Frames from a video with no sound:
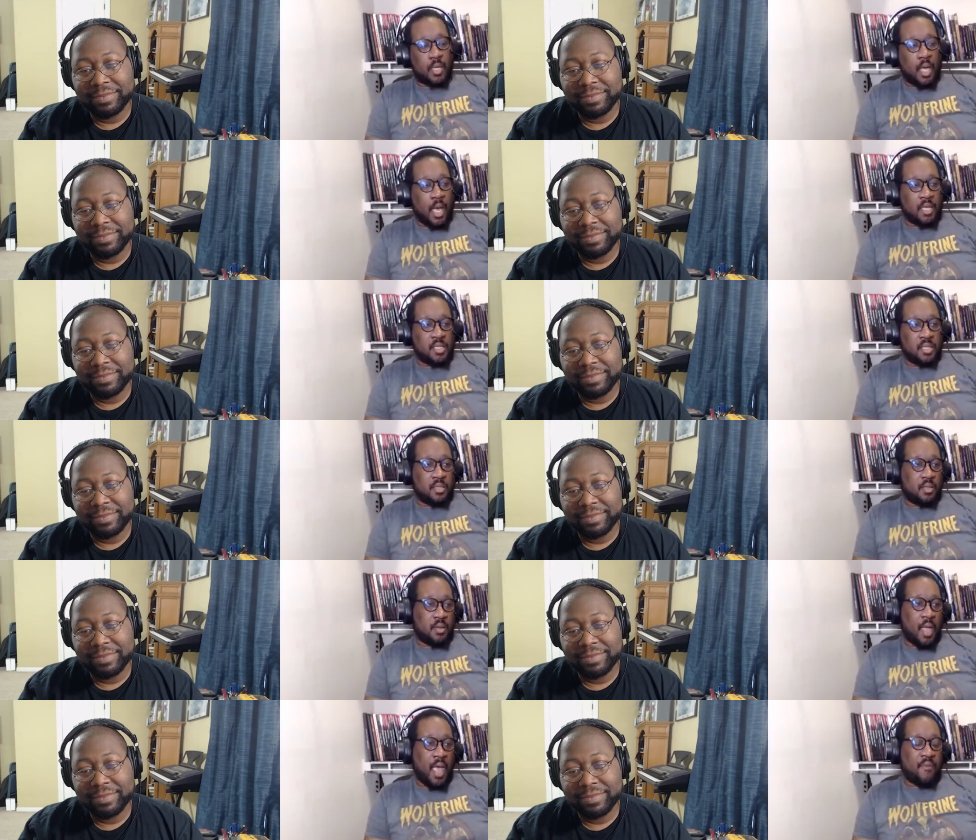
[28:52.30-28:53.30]
Speaker 1: I just
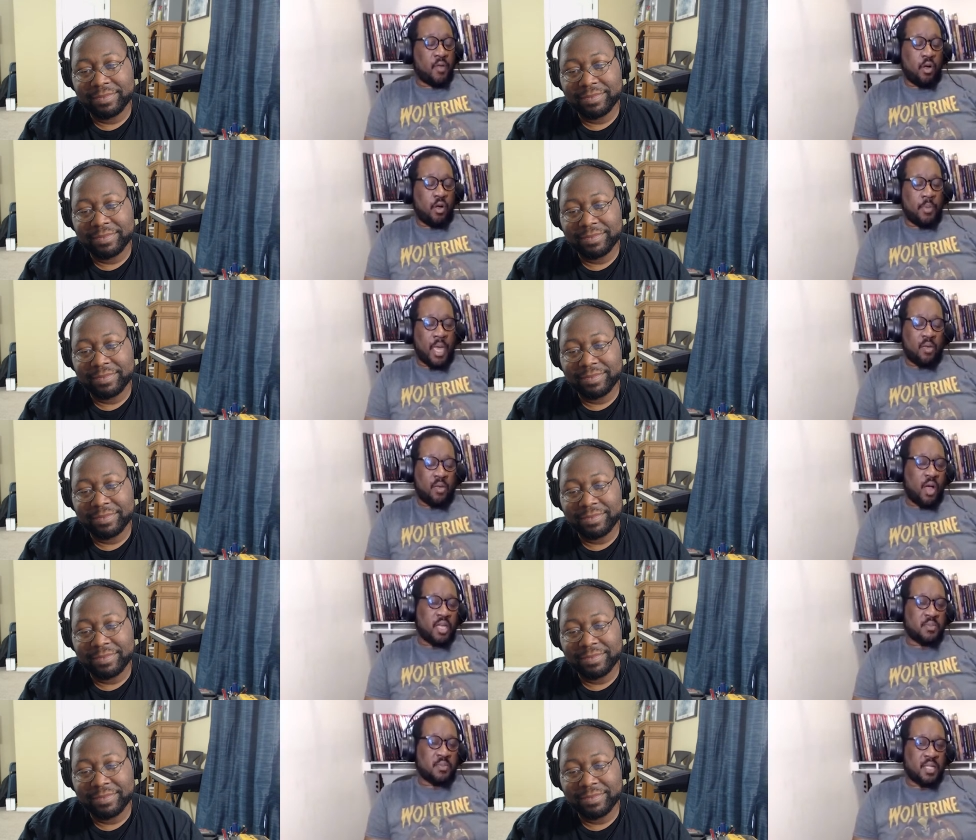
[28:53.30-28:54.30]
haven't gone back and
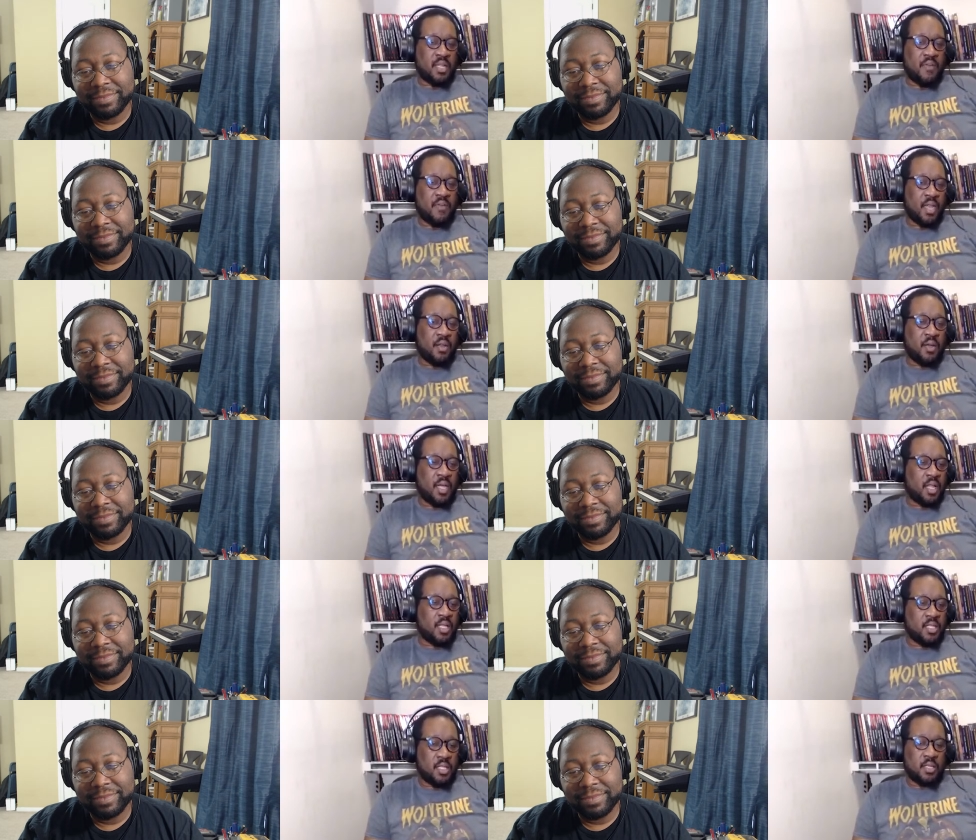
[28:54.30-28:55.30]
watched them because I've had no
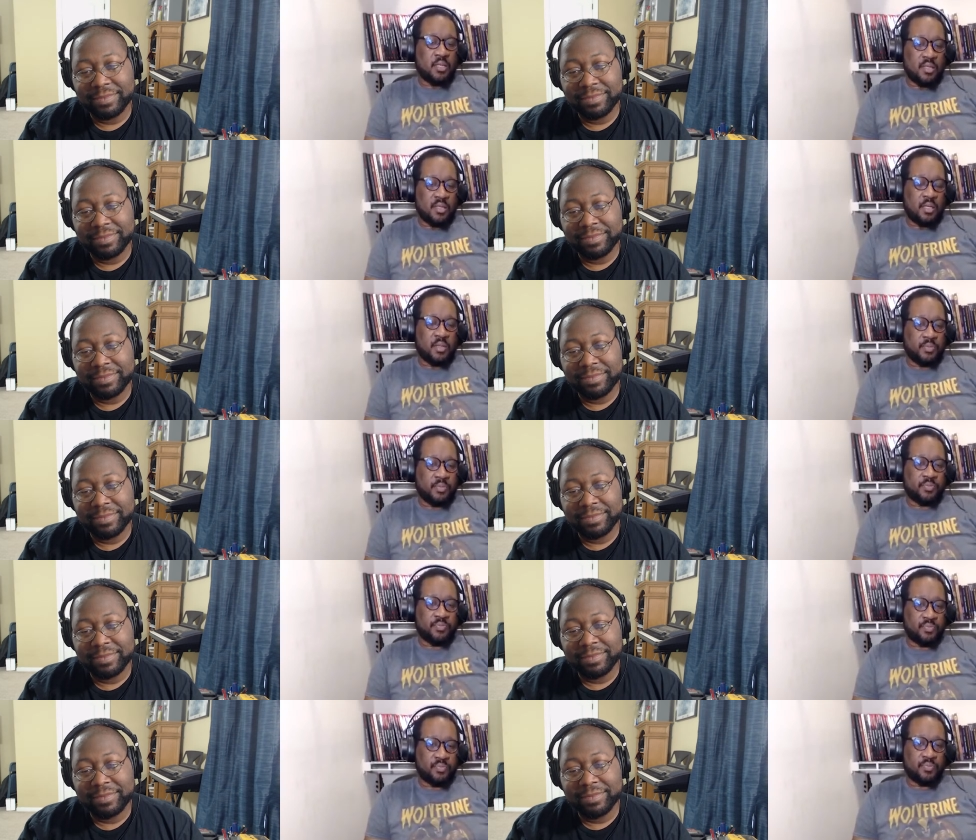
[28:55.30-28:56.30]
inkling to. So,
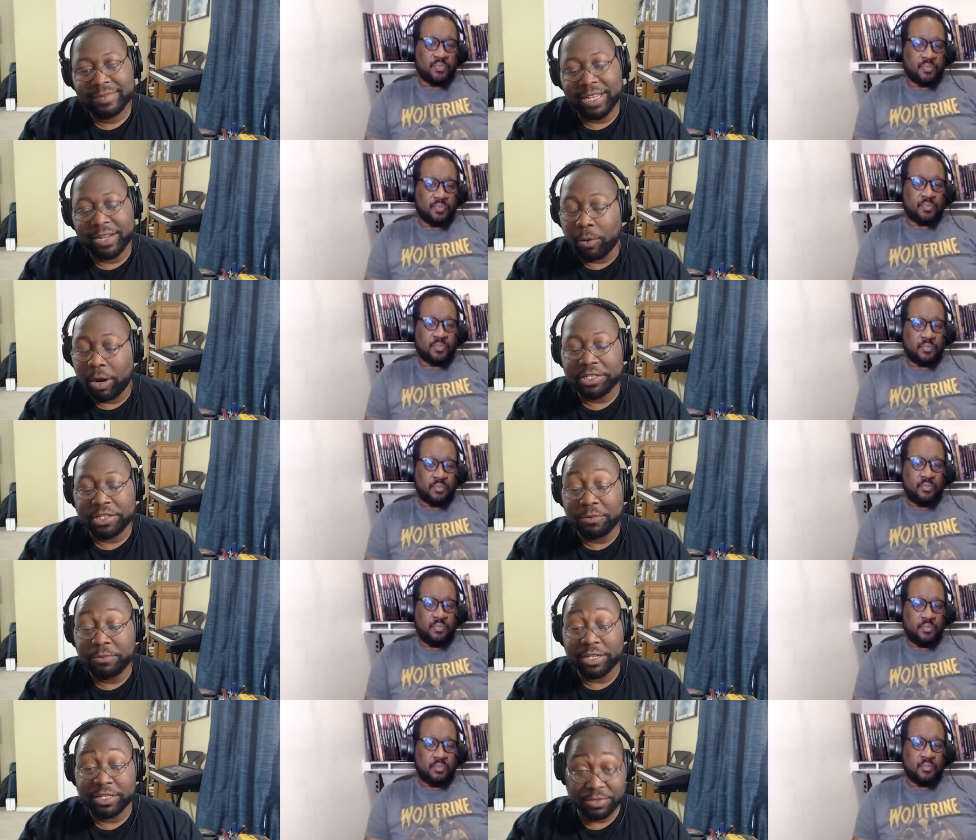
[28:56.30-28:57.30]
Speaker 2: like watching
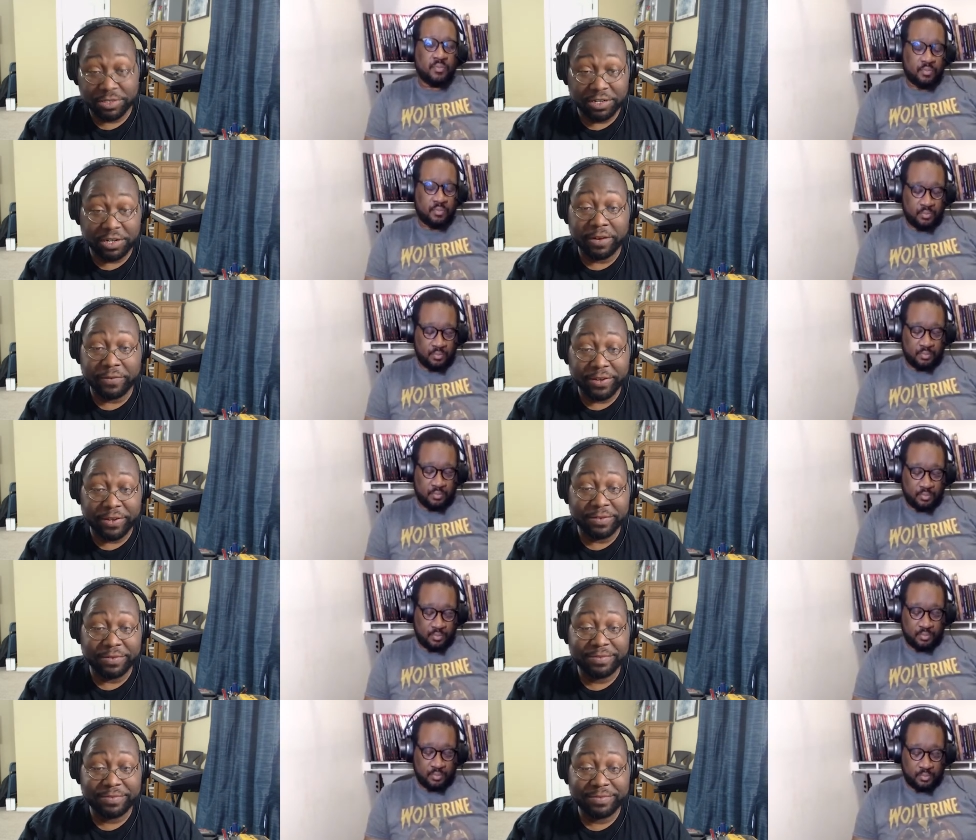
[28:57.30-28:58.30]
them once was good enough for
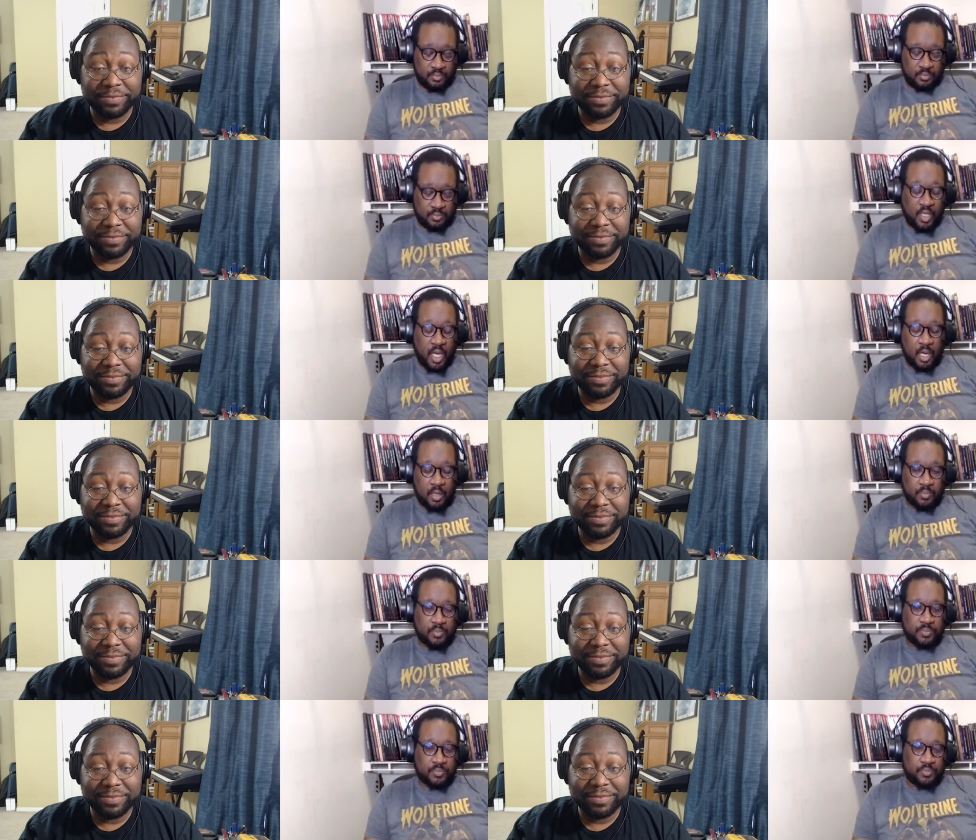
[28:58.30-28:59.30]
you. Yeah,
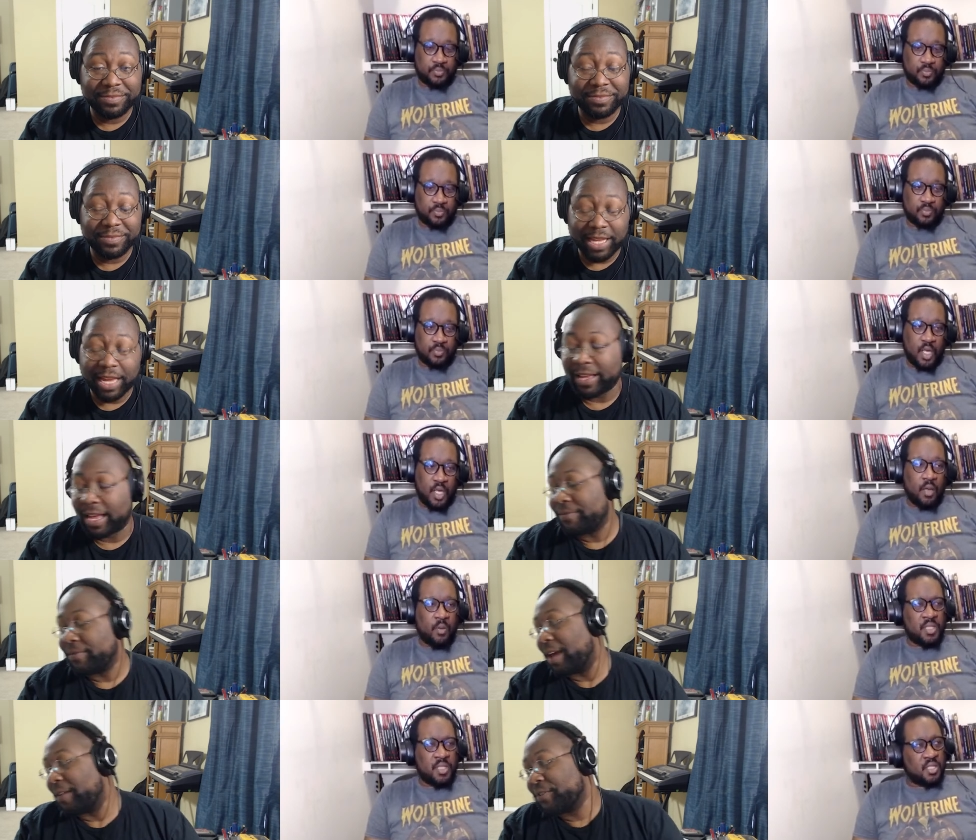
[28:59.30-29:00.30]
I,
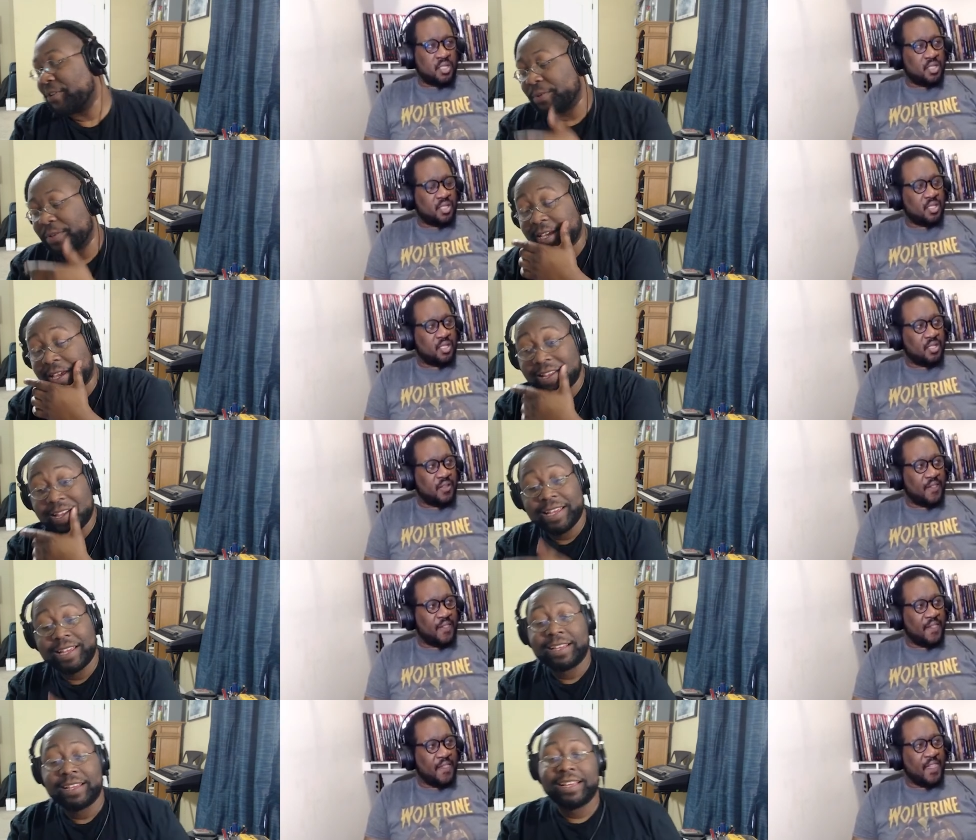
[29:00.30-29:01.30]
I, Which, I feel you with that.
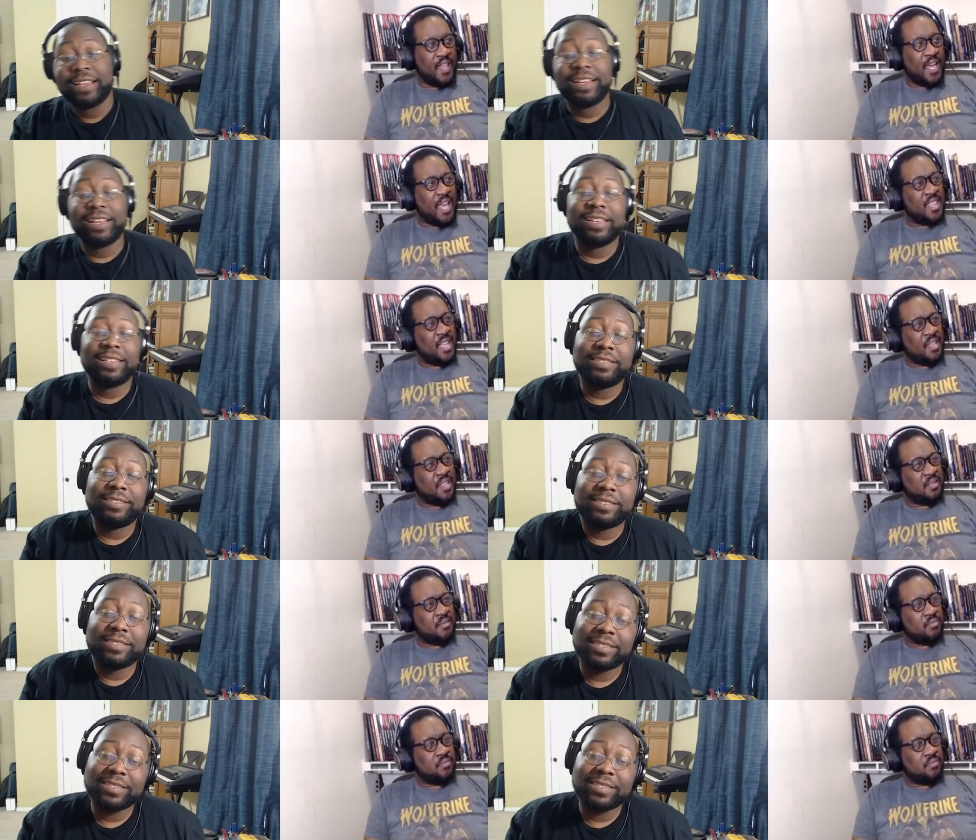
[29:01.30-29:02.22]
Speaker 1: I think that's.